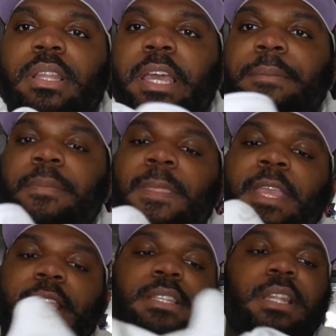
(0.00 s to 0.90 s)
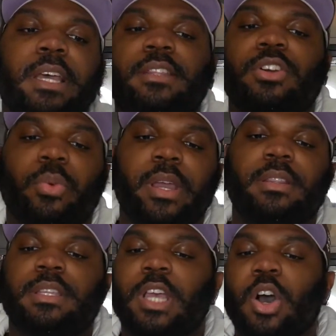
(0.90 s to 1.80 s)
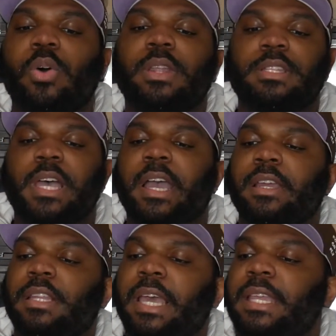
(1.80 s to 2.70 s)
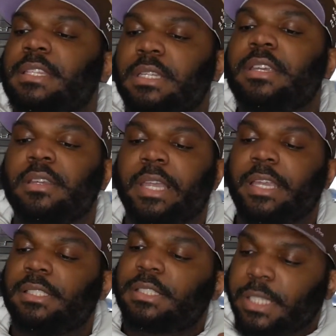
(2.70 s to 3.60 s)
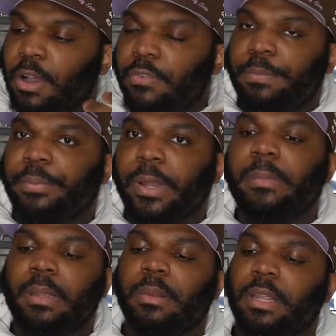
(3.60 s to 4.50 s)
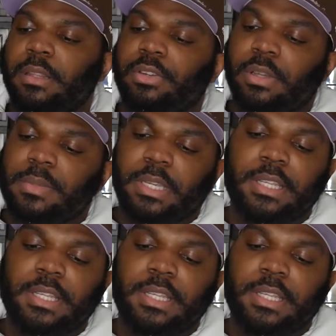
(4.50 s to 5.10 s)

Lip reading: Like, it's leather around this whole entire like sneaker, like soft premium leather, you know what I'm saying?